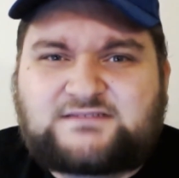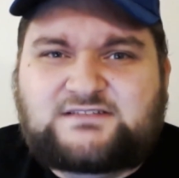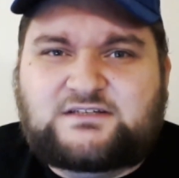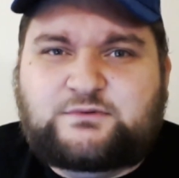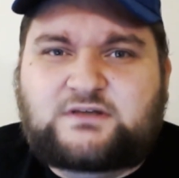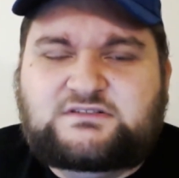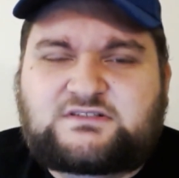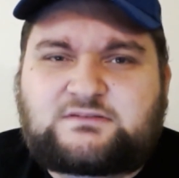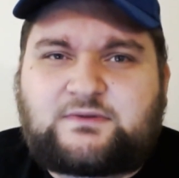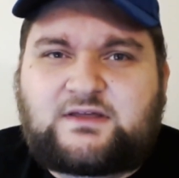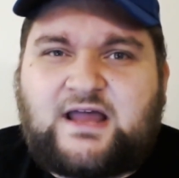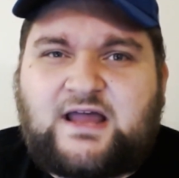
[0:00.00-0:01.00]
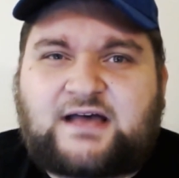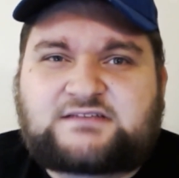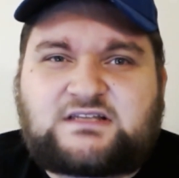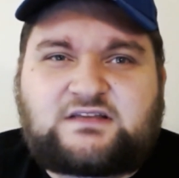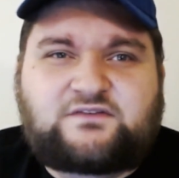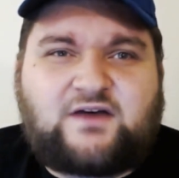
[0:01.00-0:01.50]
the question being asked.
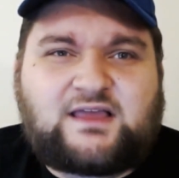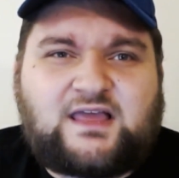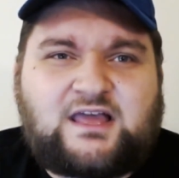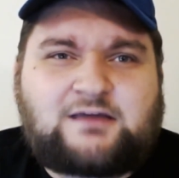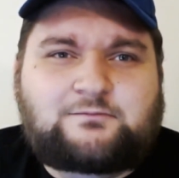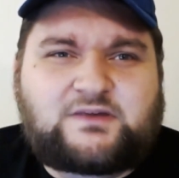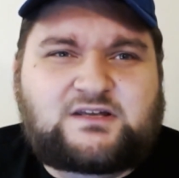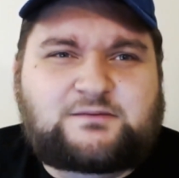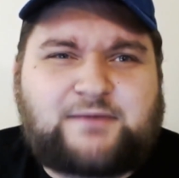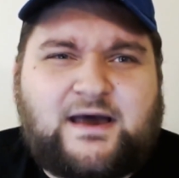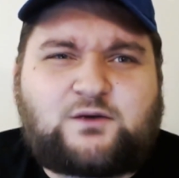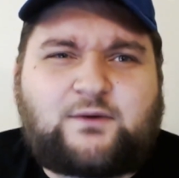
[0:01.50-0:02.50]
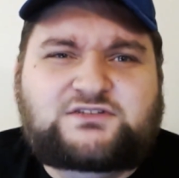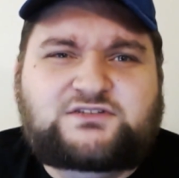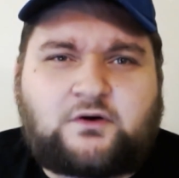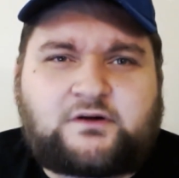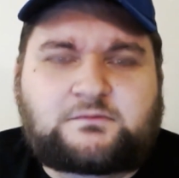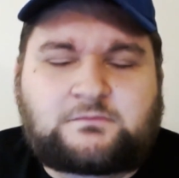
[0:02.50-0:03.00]
If I can't beat them, how do I
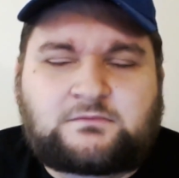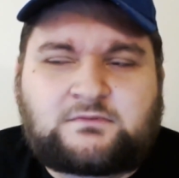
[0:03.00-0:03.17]
join them?